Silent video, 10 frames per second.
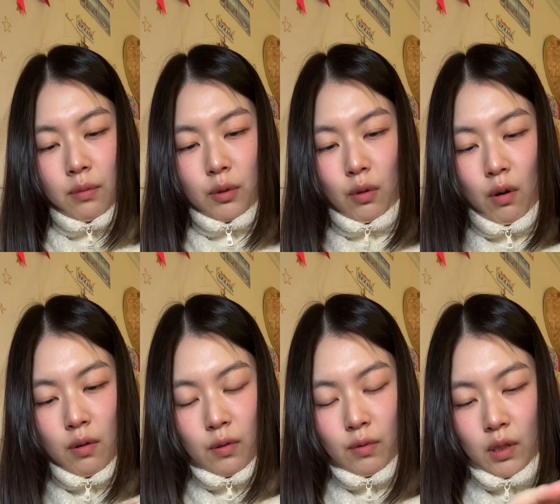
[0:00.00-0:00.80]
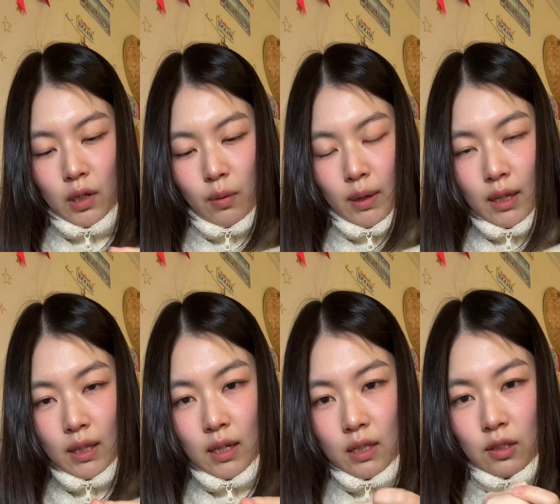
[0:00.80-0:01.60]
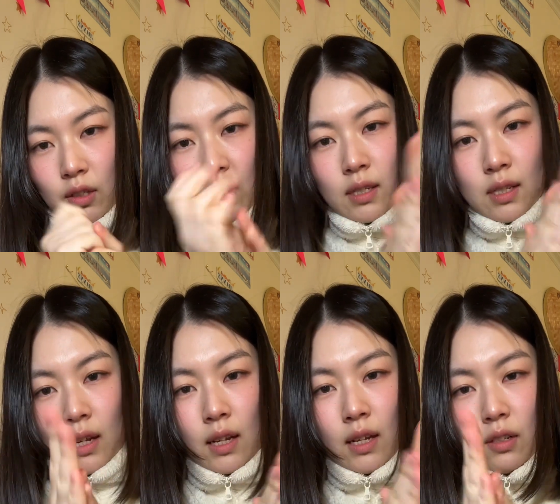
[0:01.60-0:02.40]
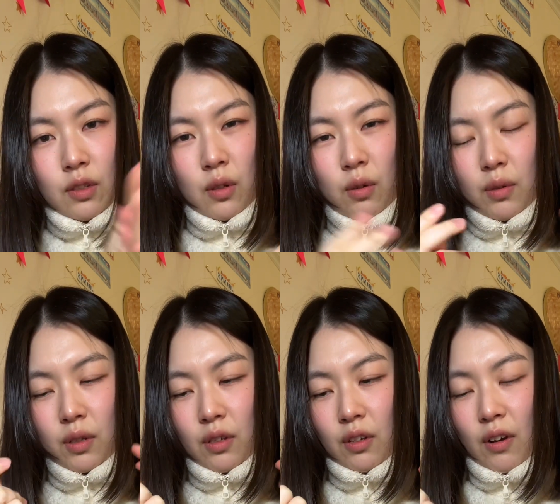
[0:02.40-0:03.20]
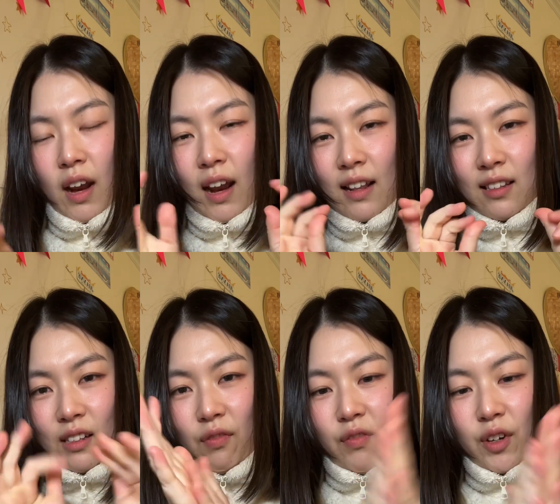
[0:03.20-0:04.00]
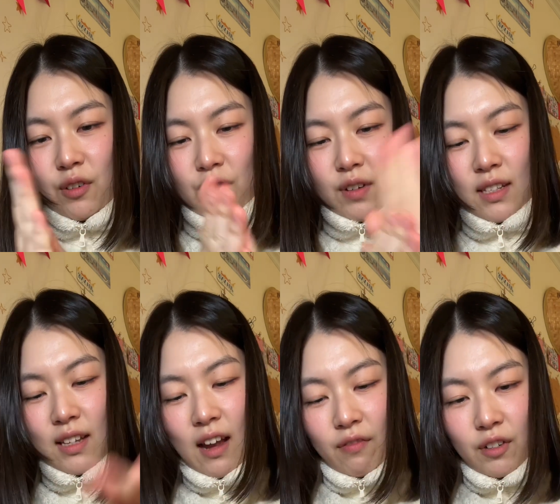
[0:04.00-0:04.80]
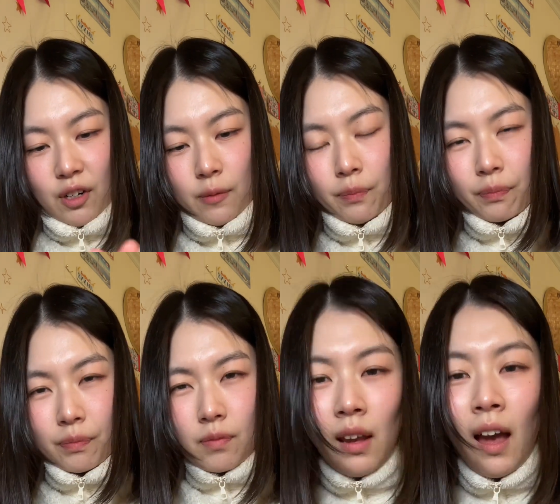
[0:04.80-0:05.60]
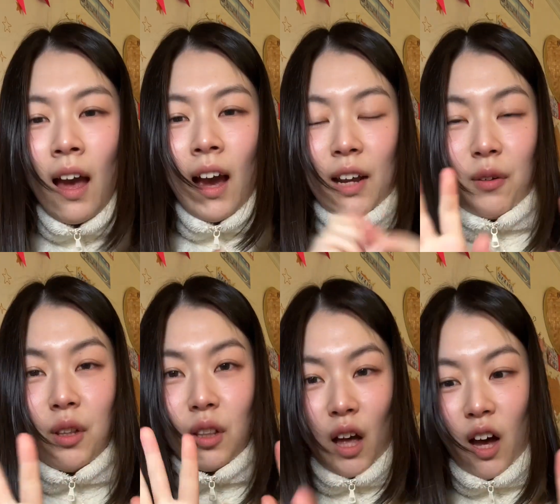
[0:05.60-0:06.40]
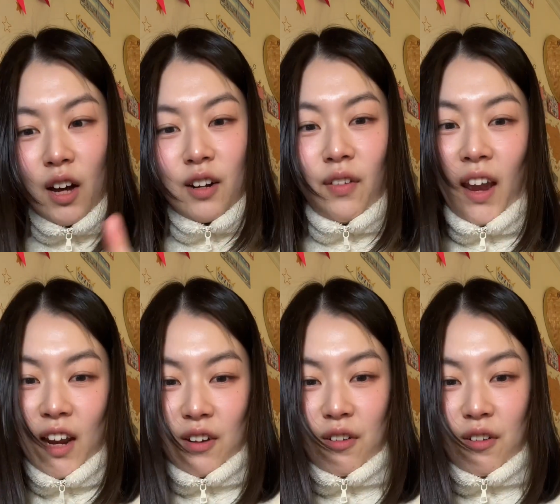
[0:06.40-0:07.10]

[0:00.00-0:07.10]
It absorbs really quickly into the skin, so your hand doesn't feel greasy after. I know a lot of hand